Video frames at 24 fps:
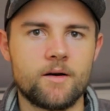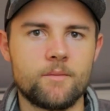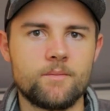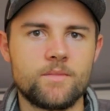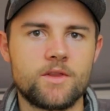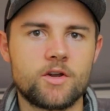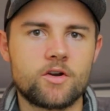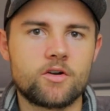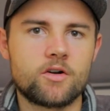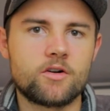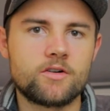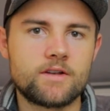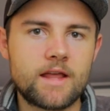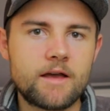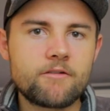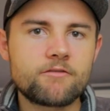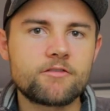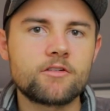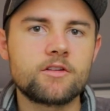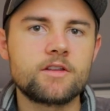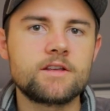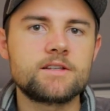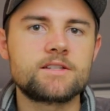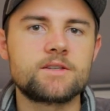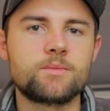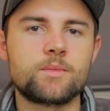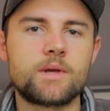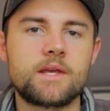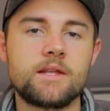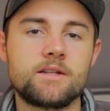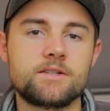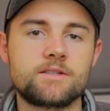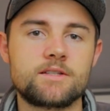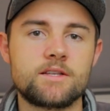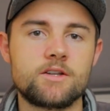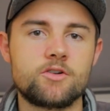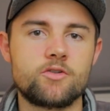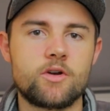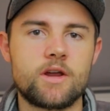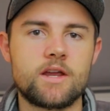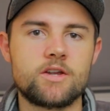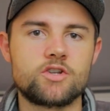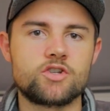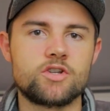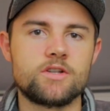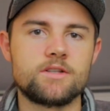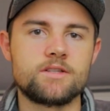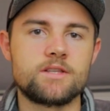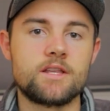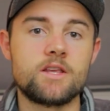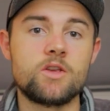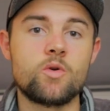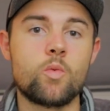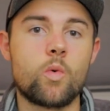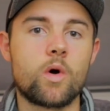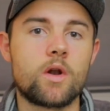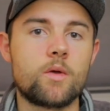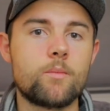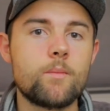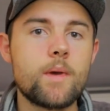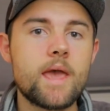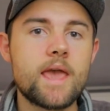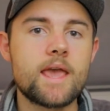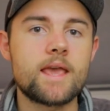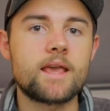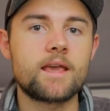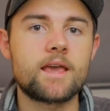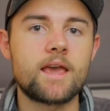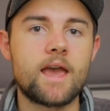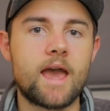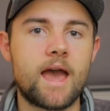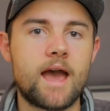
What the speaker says: There are definitely some considerations that you want to make